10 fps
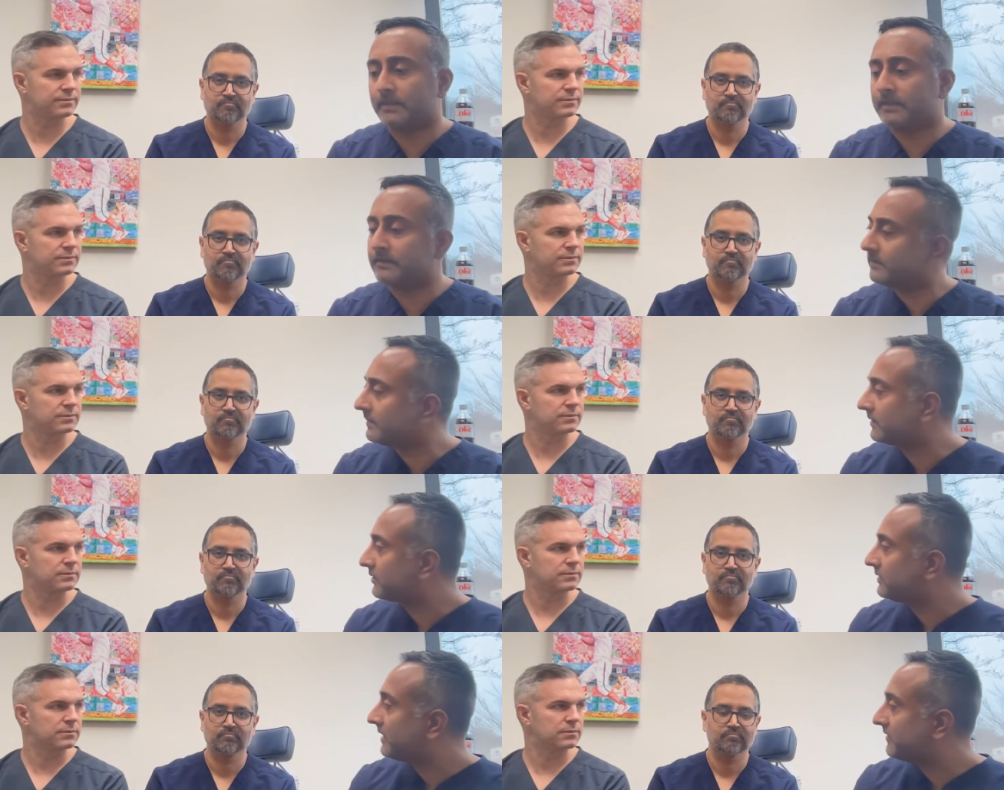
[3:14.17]
Speaker 1: And Dr.
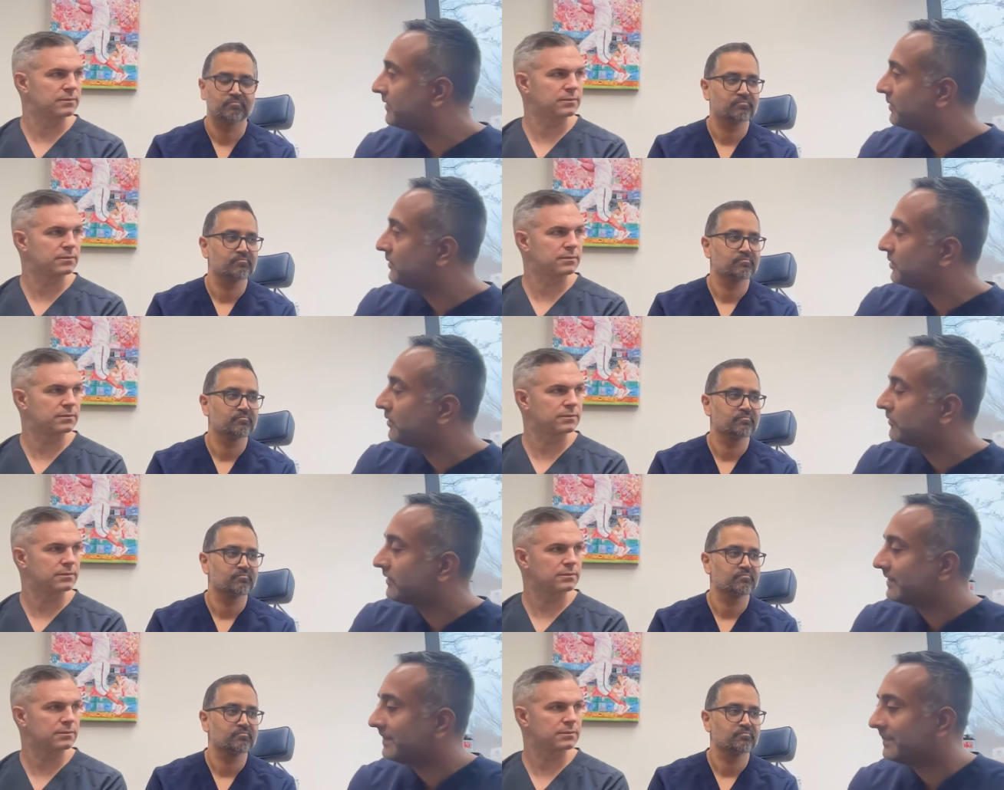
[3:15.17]
Undavia, do you want to go over
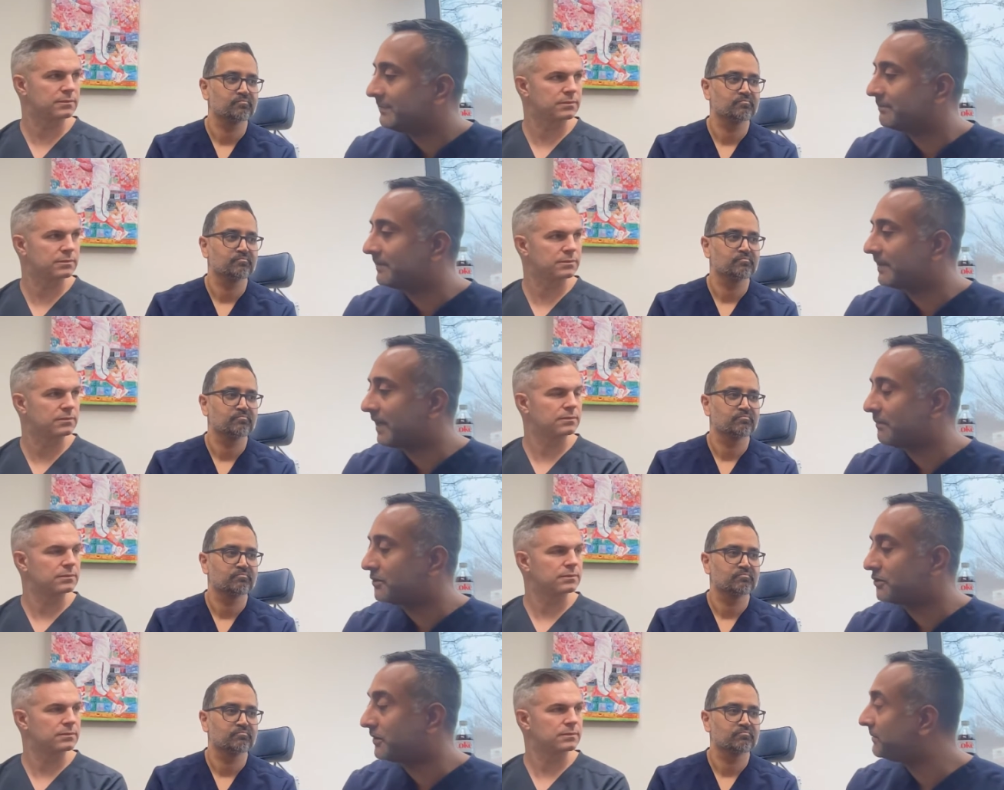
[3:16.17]
any common
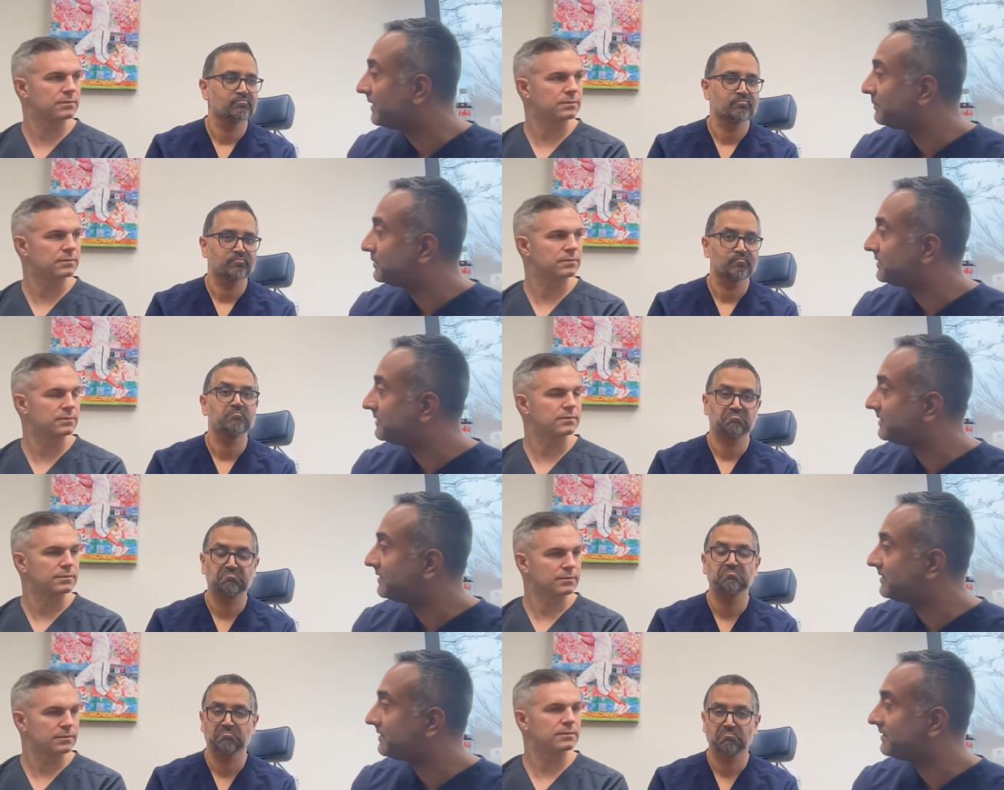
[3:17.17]
treatment
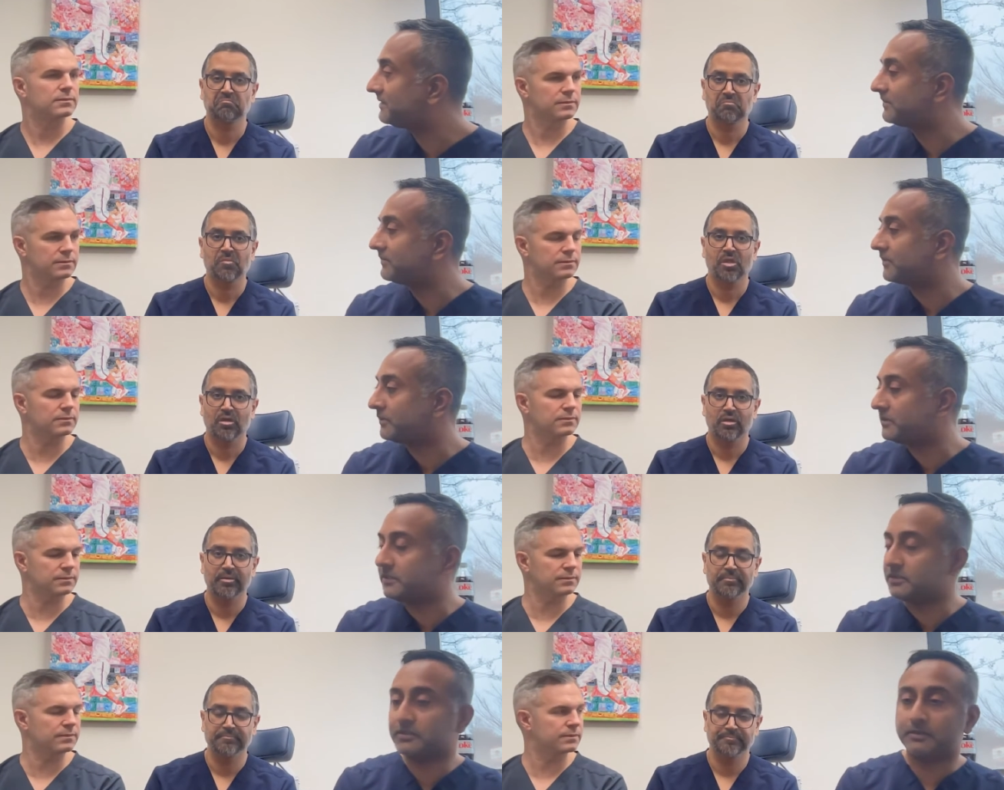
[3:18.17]
options for
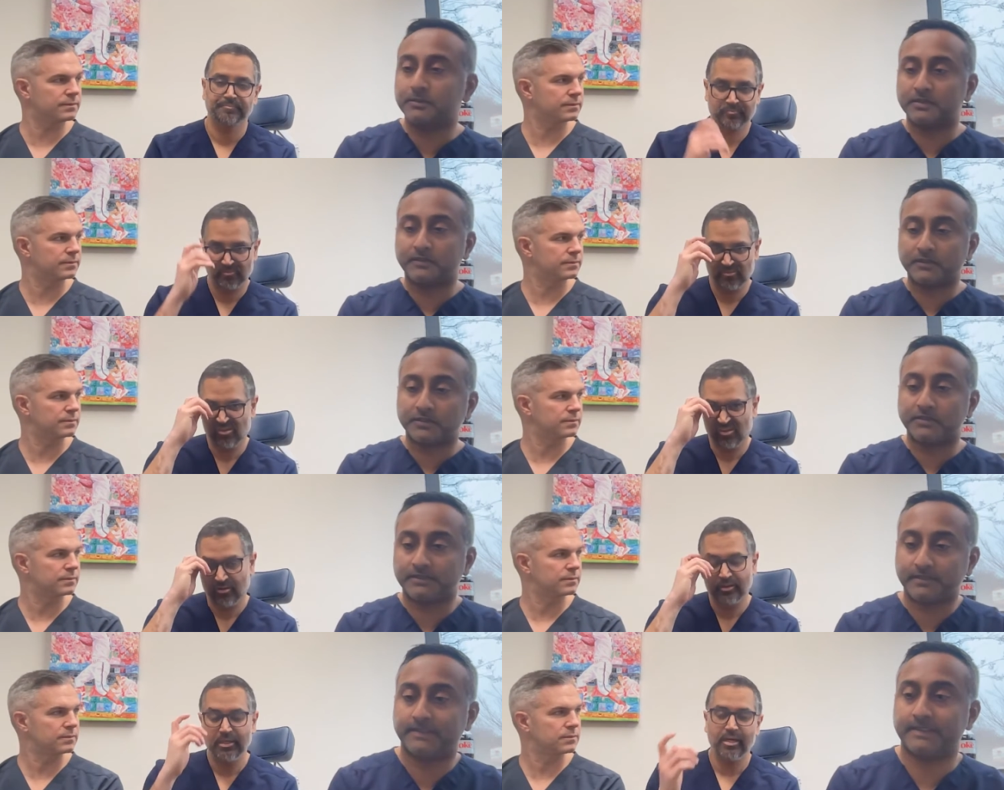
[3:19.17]
eustachian um, tube dysfunction?
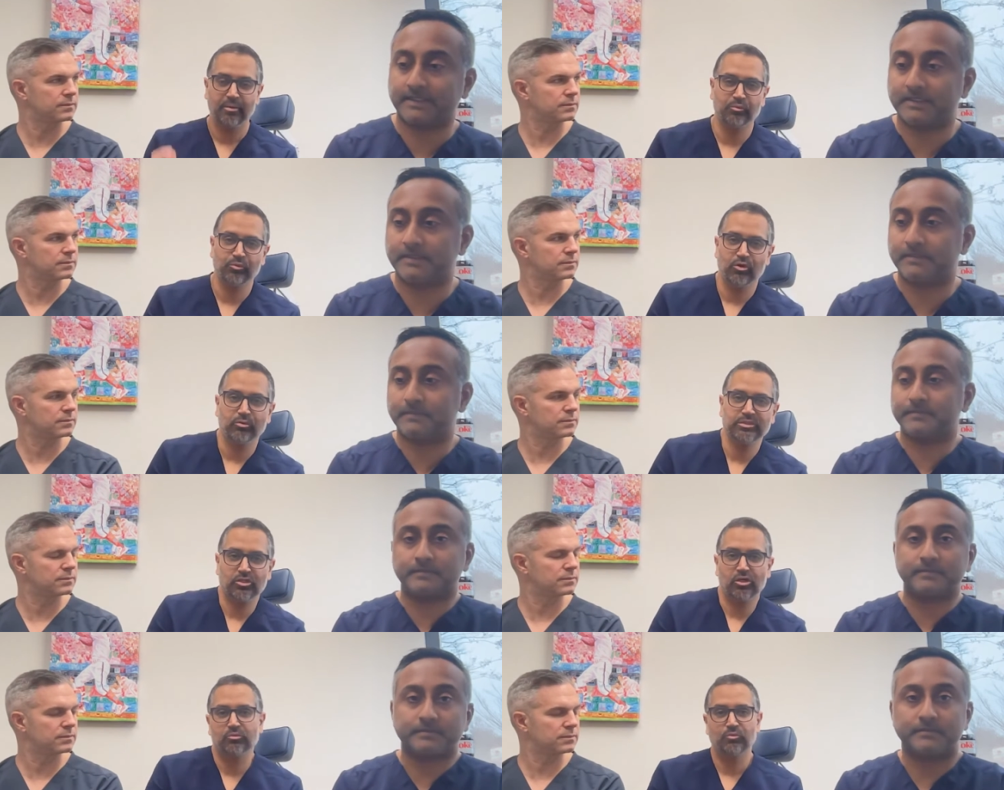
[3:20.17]
Speaker 2: Yeah. I mean, we always
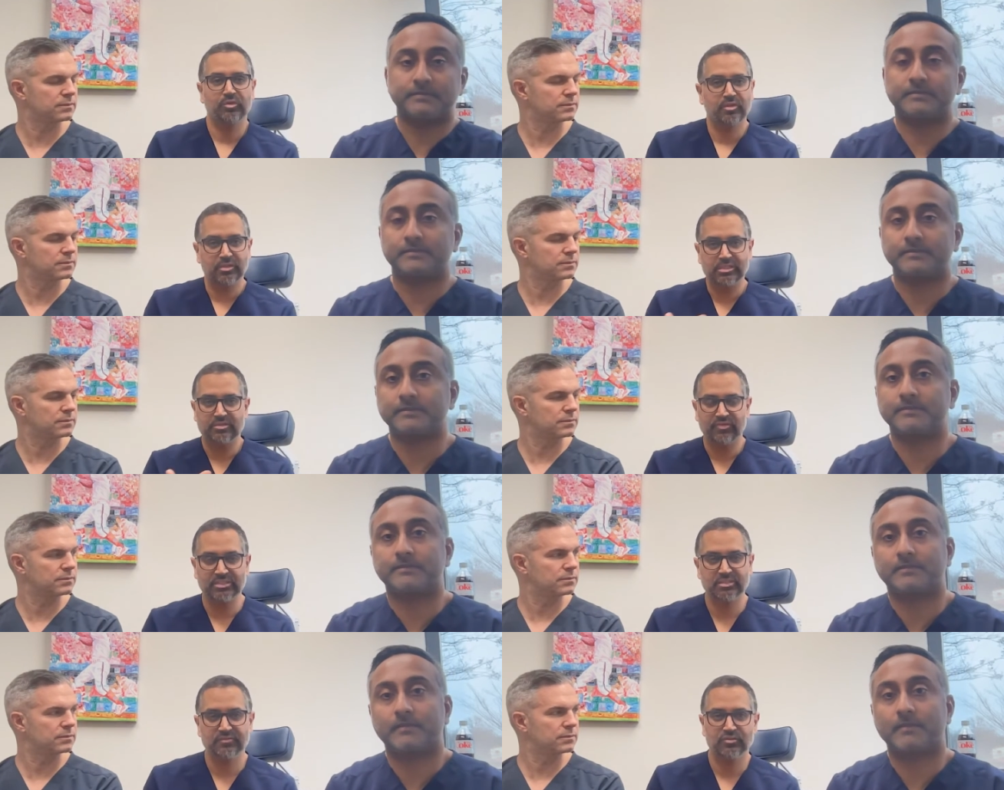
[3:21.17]
start with the least
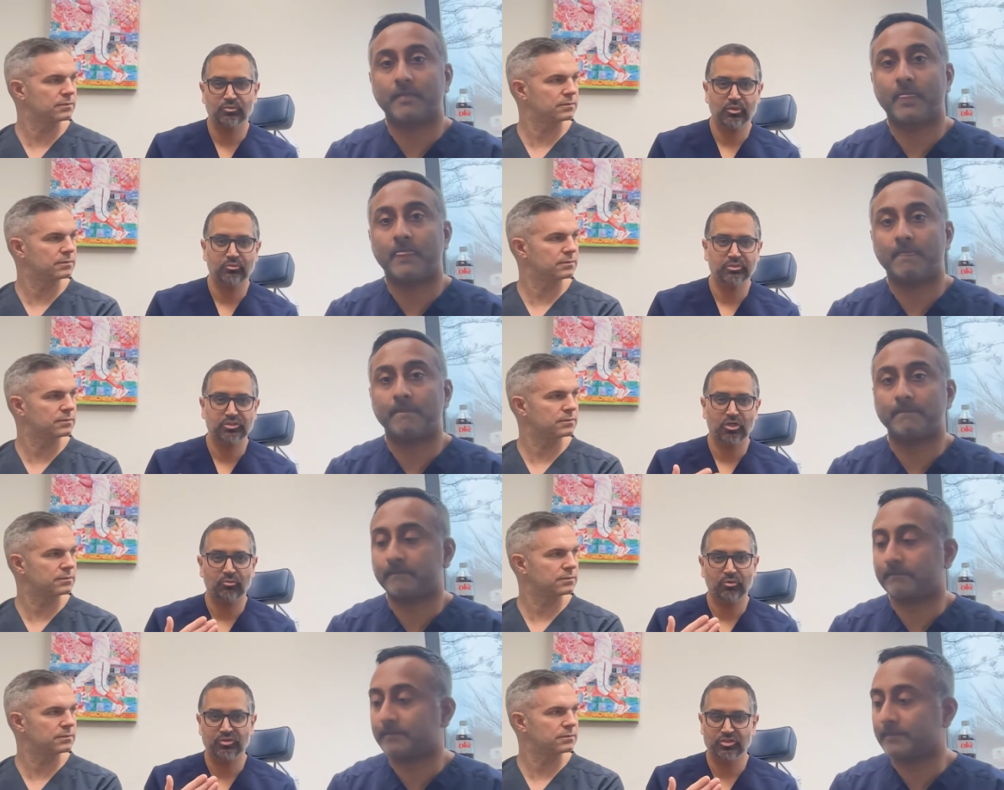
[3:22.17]
invasive. So we always start
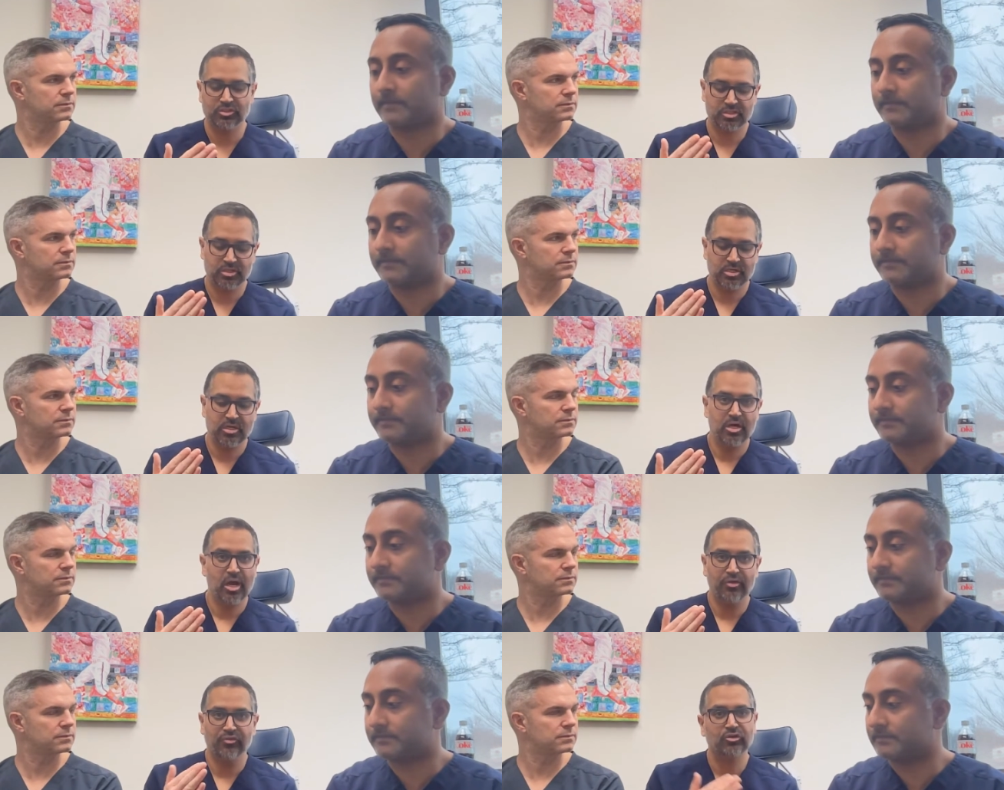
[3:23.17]
with just
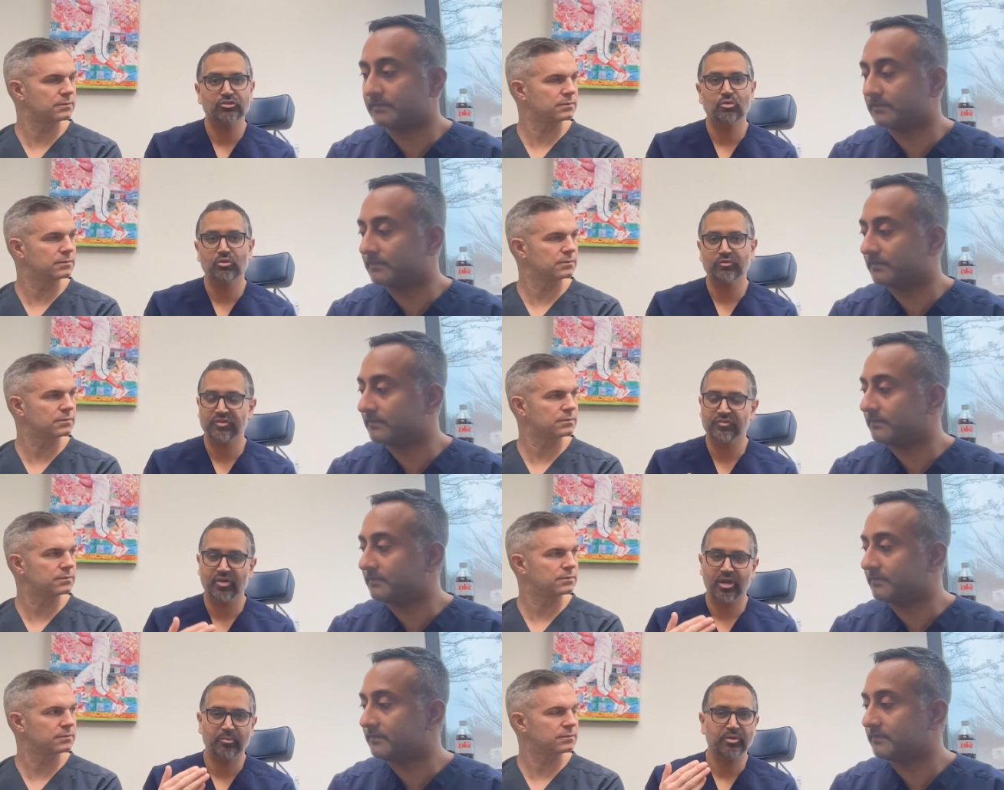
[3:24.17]
either control of your
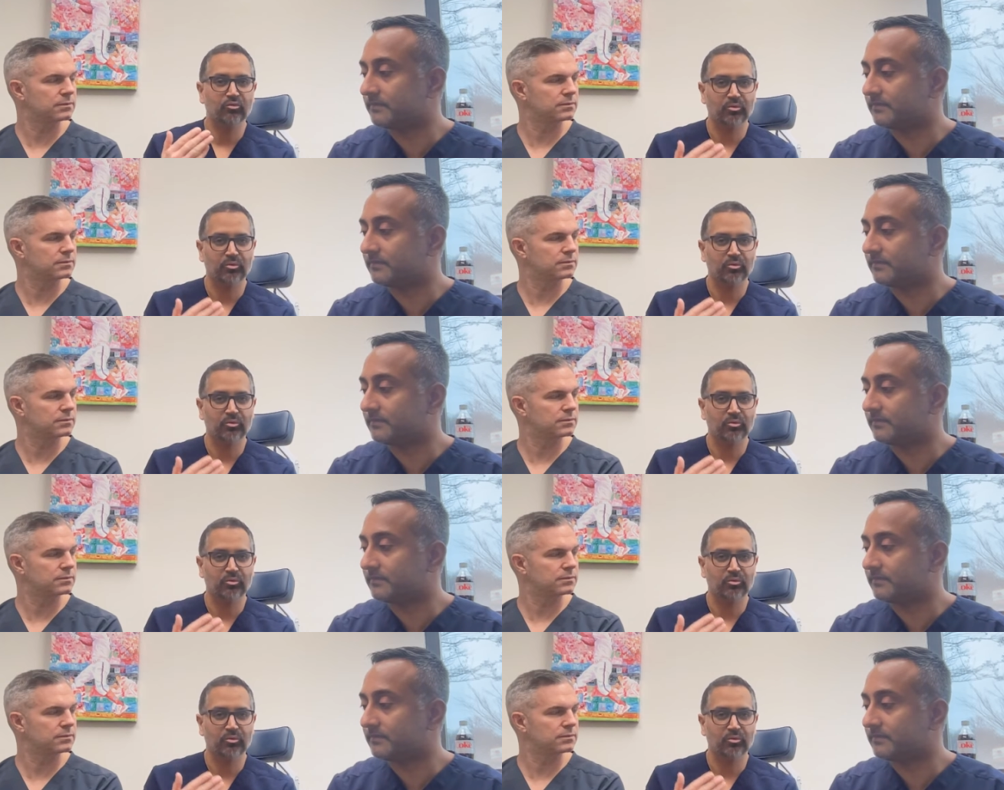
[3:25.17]
environment or